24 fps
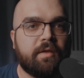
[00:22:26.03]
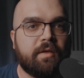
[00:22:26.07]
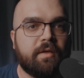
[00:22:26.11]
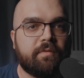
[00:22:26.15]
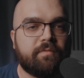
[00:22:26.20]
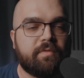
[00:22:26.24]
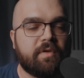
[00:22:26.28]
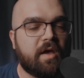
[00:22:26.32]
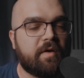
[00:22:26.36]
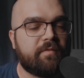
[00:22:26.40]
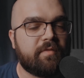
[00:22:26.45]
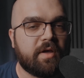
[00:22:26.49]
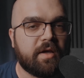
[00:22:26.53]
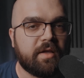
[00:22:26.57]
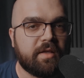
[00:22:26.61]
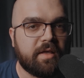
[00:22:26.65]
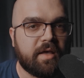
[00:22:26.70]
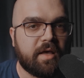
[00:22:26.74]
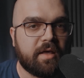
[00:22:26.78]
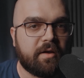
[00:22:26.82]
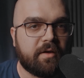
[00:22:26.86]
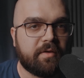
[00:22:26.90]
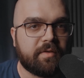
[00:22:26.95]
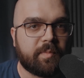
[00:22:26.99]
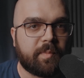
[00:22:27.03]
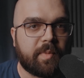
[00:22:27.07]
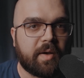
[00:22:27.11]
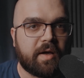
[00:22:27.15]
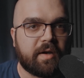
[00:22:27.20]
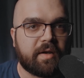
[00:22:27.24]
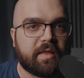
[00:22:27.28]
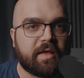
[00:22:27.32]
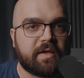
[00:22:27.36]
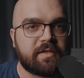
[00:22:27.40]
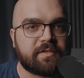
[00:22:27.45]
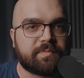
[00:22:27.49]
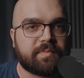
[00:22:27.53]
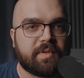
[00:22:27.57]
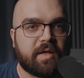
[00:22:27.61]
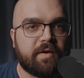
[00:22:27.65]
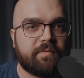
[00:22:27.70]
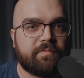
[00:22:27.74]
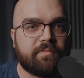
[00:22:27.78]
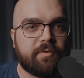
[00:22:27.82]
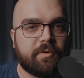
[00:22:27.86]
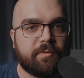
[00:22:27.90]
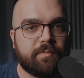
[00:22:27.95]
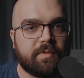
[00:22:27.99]
If you have not yet on the podcast
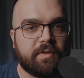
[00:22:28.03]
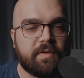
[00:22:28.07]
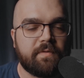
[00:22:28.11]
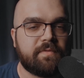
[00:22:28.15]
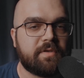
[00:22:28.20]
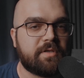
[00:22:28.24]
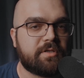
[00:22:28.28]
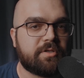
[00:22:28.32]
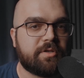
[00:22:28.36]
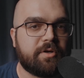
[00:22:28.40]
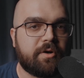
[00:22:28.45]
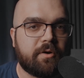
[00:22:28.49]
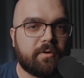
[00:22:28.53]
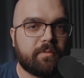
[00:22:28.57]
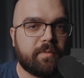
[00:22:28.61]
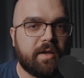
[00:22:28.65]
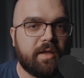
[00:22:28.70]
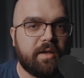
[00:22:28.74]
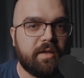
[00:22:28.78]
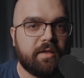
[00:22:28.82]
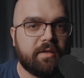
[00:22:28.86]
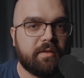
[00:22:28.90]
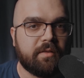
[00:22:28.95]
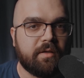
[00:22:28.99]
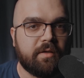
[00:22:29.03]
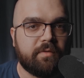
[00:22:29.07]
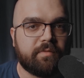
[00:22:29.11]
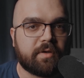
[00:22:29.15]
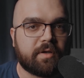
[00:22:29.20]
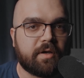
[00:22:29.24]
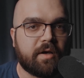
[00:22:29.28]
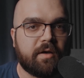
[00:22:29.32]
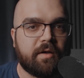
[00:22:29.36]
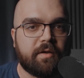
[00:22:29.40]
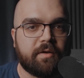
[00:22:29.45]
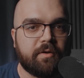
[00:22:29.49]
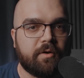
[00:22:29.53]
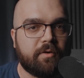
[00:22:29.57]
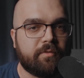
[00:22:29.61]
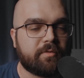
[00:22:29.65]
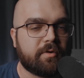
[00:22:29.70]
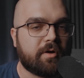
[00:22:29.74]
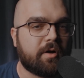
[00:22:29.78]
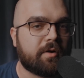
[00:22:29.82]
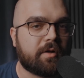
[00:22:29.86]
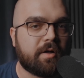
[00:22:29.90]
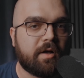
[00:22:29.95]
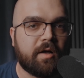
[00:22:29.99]
platform, give the show a rating and leave an
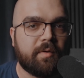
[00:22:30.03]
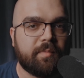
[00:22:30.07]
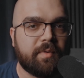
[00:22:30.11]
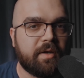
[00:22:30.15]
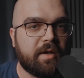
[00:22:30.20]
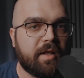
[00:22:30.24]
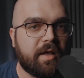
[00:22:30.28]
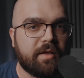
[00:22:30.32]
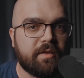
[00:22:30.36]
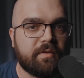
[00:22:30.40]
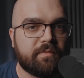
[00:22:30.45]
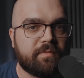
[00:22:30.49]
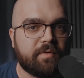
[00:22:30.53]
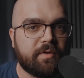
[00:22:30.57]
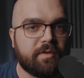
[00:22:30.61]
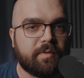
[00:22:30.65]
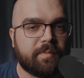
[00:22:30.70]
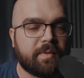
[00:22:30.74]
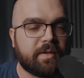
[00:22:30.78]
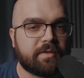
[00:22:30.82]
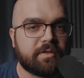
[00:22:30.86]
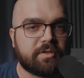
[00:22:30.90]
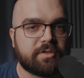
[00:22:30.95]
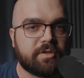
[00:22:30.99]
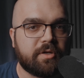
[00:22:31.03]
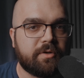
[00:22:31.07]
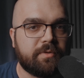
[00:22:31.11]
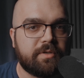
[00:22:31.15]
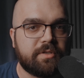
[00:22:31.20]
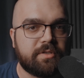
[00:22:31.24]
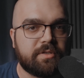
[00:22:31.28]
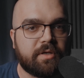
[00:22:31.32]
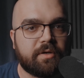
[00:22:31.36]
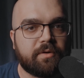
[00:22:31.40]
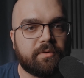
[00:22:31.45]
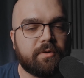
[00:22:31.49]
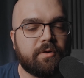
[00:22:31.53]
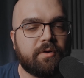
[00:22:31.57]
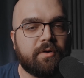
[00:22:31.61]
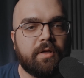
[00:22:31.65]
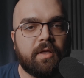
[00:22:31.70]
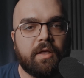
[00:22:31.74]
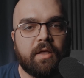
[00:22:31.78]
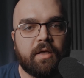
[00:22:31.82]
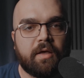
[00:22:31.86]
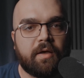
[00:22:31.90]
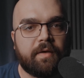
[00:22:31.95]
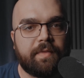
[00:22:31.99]
overall comment how you feel about the show in general.
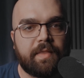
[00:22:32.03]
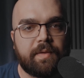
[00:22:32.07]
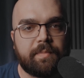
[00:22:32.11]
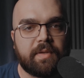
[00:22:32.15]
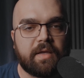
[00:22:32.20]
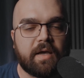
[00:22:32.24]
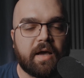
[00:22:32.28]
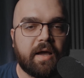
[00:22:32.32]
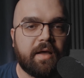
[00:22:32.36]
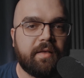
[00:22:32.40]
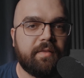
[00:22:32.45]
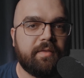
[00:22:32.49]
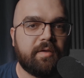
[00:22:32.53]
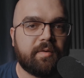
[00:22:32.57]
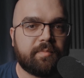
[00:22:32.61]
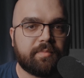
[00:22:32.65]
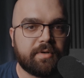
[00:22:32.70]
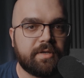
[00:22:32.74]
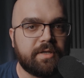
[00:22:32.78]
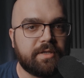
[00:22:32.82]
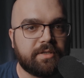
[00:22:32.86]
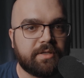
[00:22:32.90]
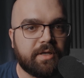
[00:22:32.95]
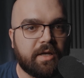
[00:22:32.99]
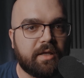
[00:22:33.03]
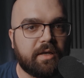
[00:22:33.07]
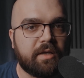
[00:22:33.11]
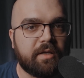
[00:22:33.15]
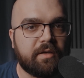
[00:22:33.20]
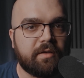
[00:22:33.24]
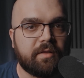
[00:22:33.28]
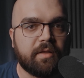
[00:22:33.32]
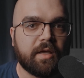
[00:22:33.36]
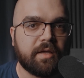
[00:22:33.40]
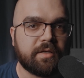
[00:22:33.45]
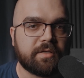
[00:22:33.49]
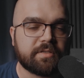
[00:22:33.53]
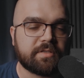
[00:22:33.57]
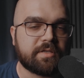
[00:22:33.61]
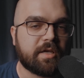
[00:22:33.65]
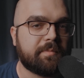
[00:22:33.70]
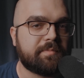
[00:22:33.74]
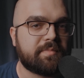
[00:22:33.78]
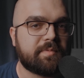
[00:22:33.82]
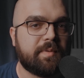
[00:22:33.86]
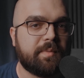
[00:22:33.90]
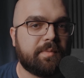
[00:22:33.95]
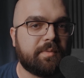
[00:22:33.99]
That'd be highly appreciated. That just
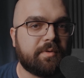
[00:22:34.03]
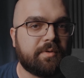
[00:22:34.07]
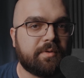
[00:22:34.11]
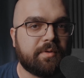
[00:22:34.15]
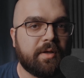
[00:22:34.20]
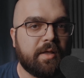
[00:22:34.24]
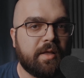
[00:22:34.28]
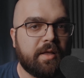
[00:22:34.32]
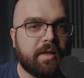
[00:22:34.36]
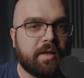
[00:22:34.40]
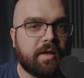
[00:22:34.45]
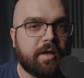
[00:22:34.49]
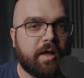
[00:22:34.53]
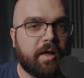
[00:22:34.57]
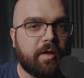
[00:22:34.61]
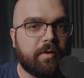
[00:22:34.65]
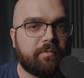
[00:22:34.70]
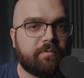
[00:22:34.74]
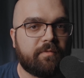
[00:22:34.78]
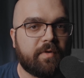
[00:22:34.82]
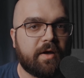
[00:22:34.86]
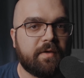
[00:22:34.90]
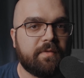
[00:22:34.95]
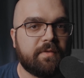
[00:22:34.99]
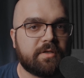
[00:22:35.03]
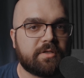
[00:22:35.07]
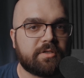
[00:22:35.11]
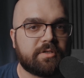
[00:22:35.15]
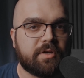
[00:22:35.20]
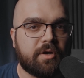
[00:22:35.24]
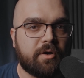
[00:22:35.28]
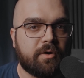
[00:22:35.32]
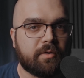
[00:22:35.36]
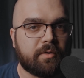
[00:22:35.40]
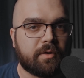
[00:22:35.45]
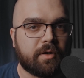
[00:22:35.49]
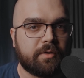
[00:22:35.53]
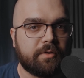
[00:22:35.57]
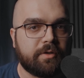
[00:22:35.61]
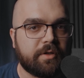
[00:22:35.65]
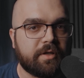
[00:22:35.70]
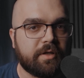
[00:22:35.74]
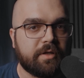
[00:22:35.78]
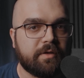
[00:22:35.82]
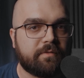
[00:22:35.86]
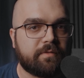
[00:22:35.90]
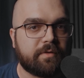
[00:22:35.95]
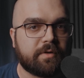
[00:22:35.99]
helps people find this show who are
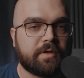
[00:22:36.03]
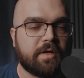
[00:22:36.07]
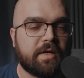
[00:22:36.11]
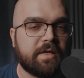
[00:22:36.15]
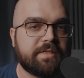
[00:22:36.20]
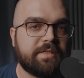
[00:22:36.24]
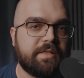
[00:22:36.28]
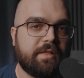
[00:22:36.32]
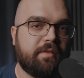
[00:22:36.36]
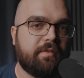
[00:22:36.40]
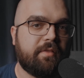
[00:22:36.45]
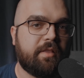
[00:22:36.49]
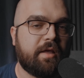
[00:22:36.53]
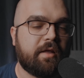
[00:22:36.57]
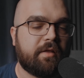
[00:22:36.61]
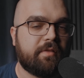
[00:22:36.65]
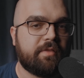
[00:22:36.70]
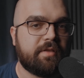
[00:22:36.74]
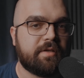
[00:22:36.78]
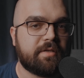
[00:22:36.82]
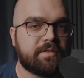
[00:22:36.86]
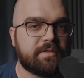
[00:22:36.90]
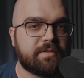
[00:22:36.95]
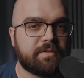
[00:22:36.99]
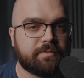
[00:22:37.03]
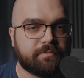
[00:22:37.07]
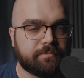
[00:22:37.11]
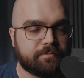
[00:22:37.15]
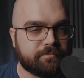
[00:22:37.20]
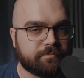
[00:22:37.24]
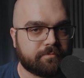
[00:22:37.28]
looking for content like this.